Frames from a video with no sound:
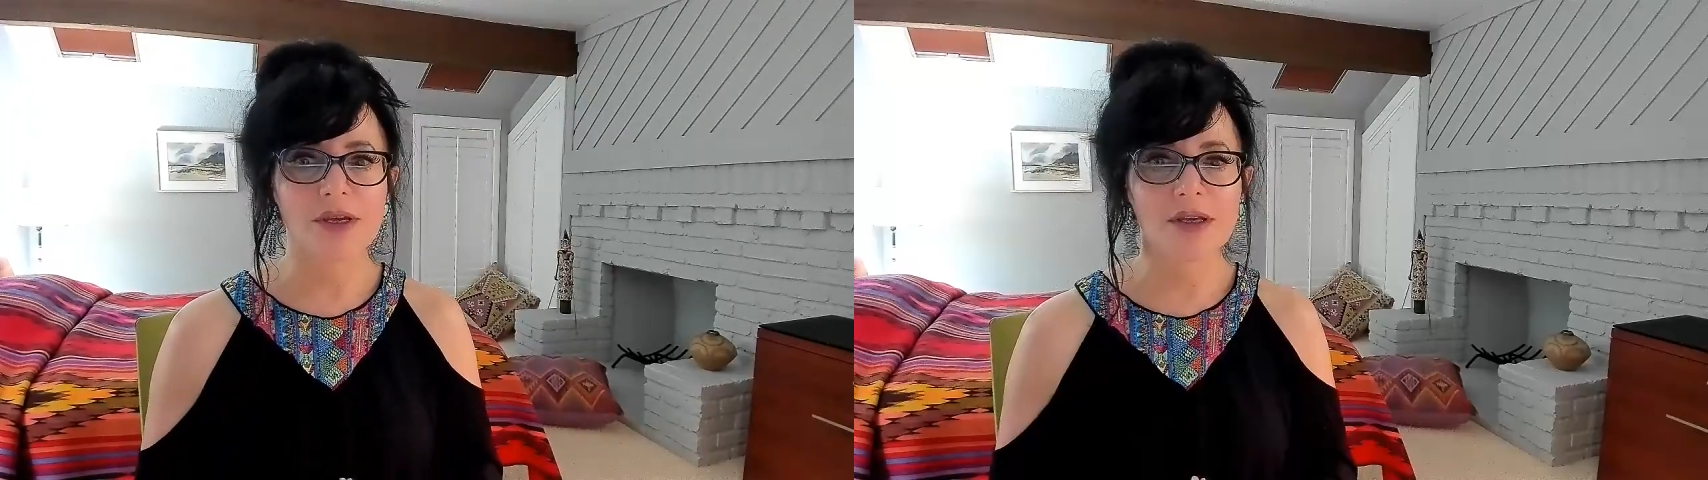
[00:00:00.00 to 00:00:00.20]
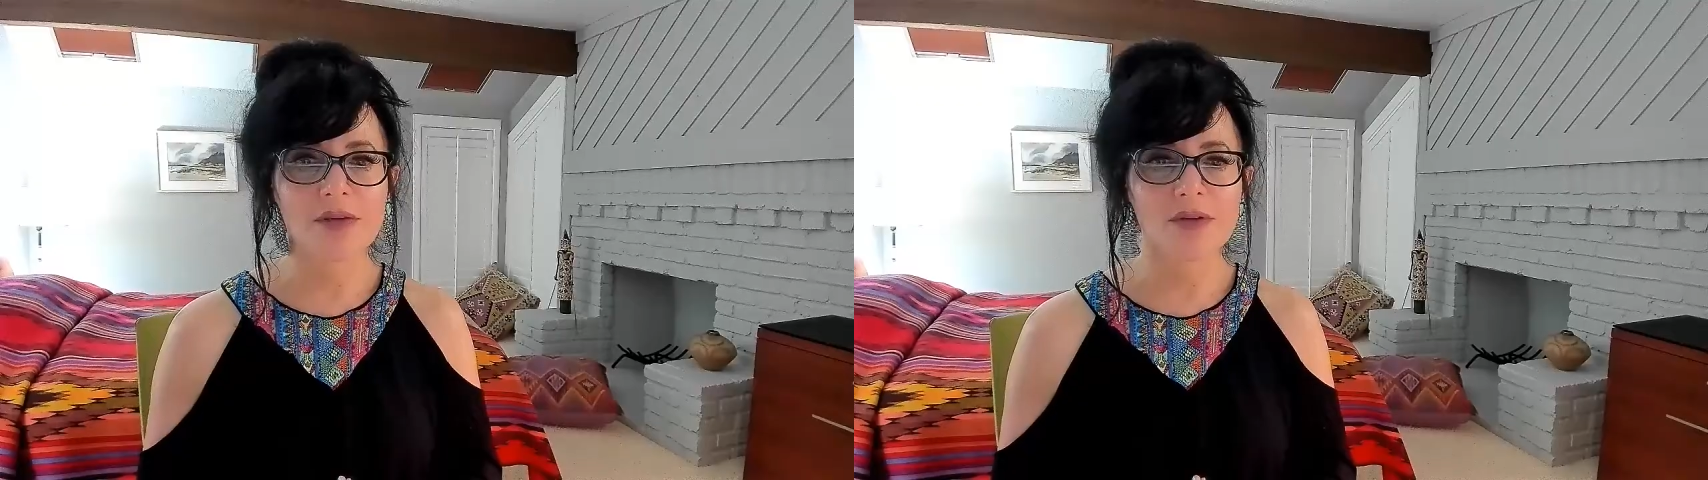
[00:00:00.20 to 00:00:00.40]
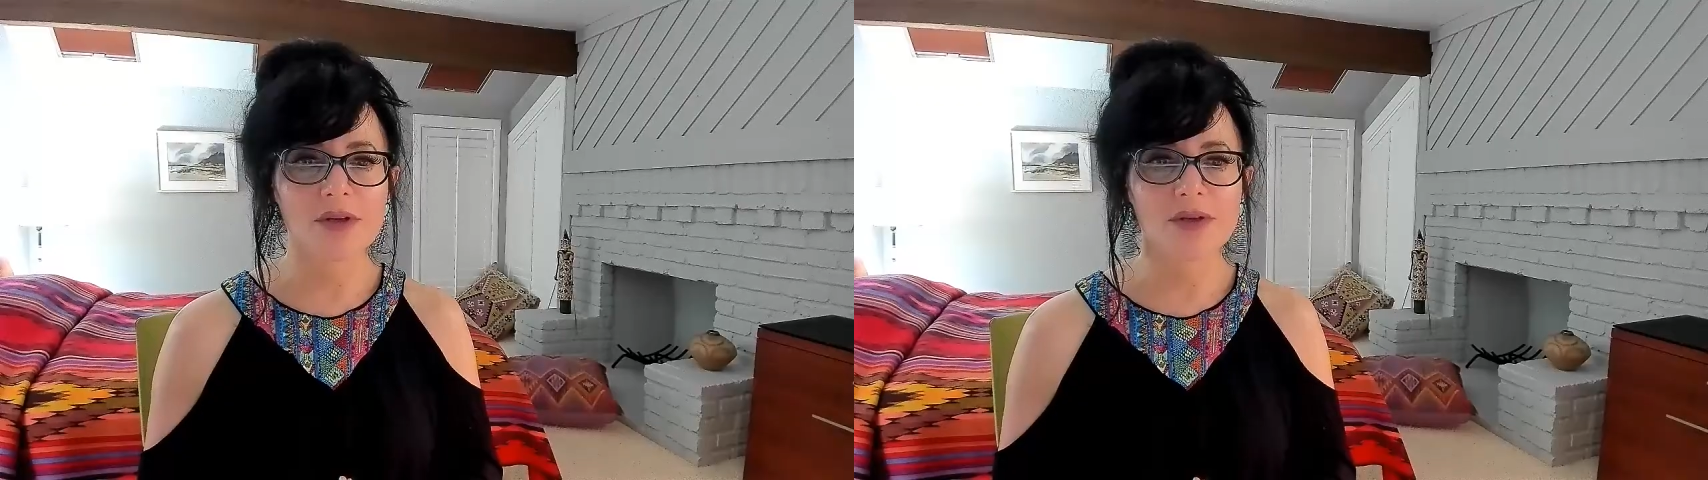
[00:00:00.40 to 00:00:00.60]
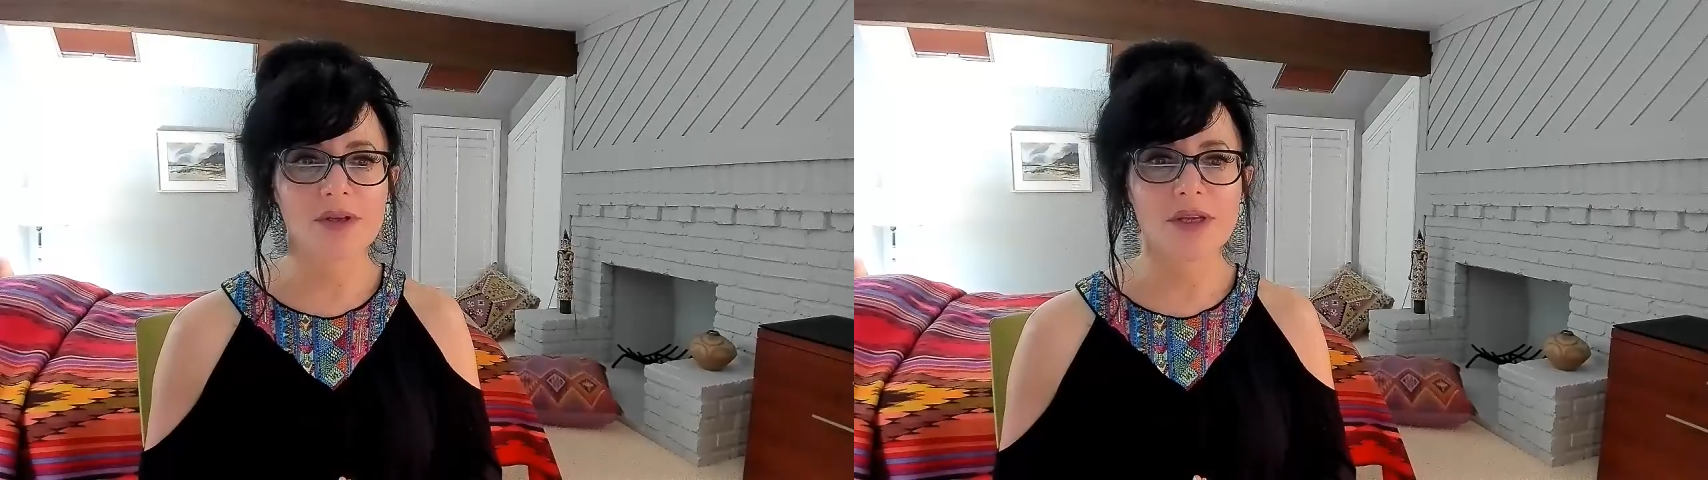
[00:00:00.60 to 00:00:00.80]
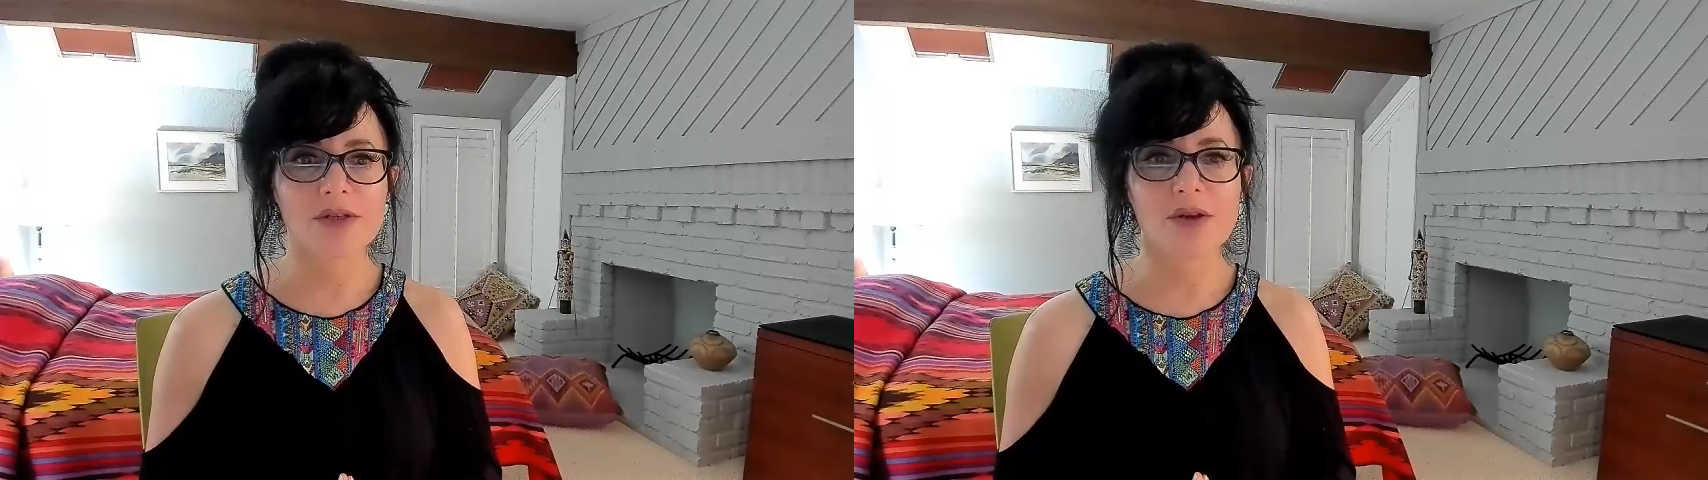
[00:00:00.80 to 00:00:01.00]
given that
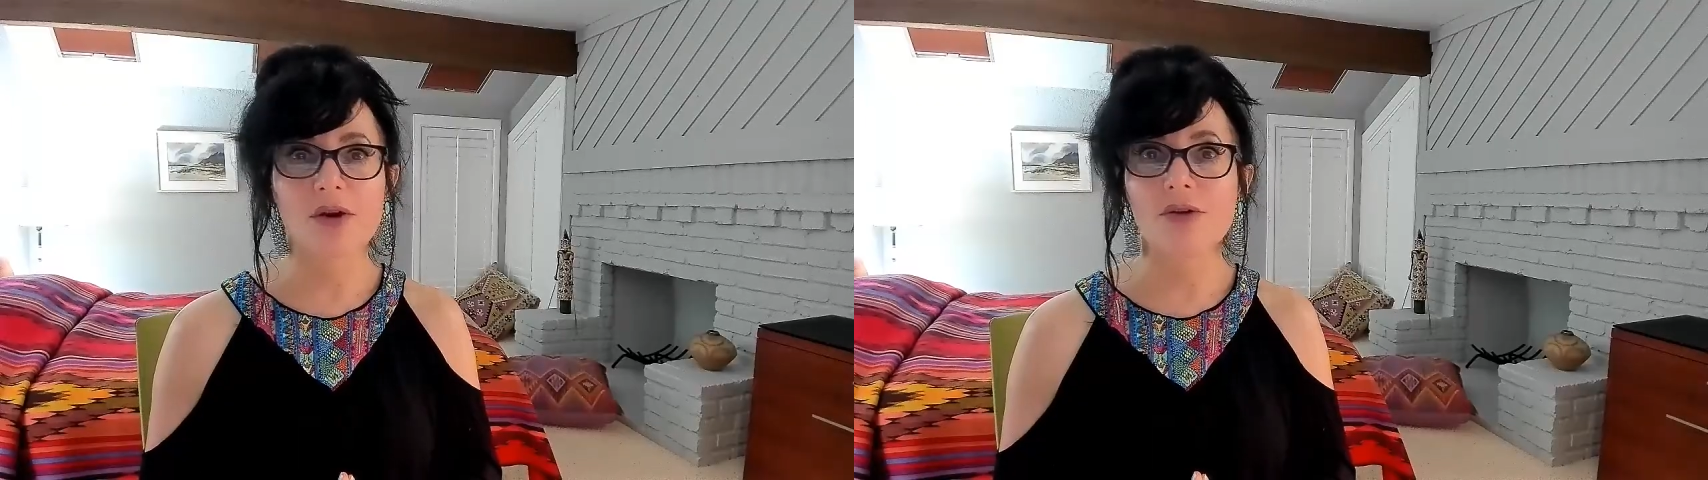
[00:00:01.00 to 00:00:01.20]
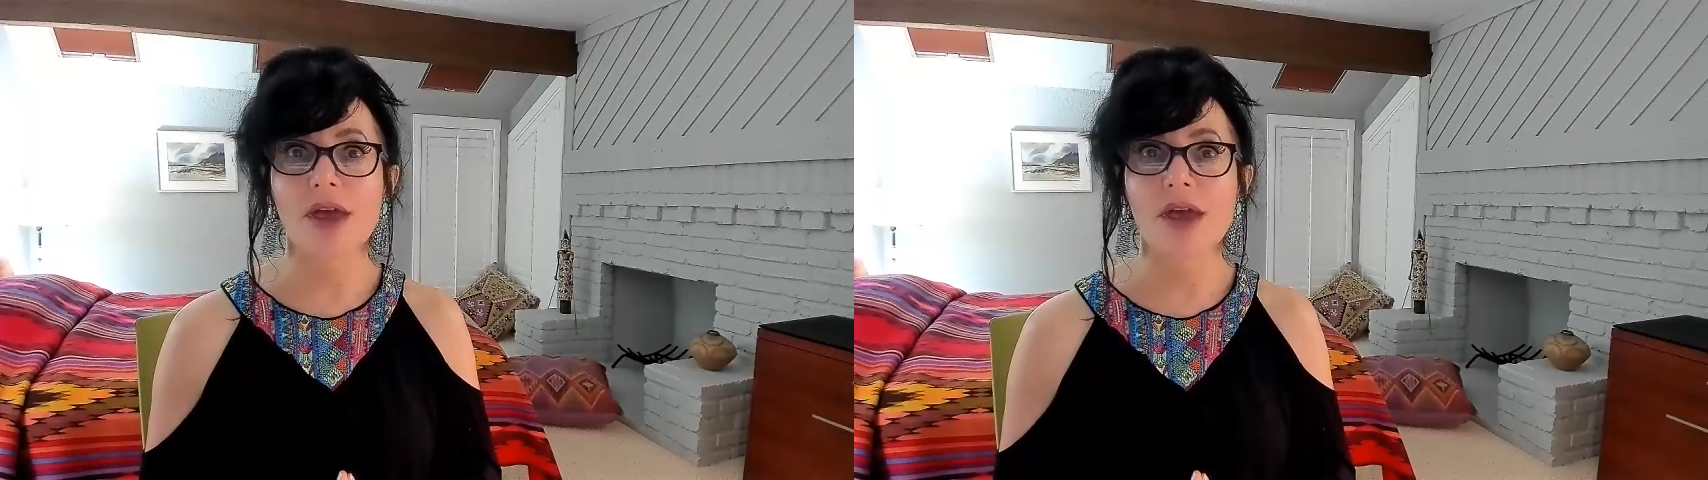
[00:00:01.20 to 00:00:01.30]
these are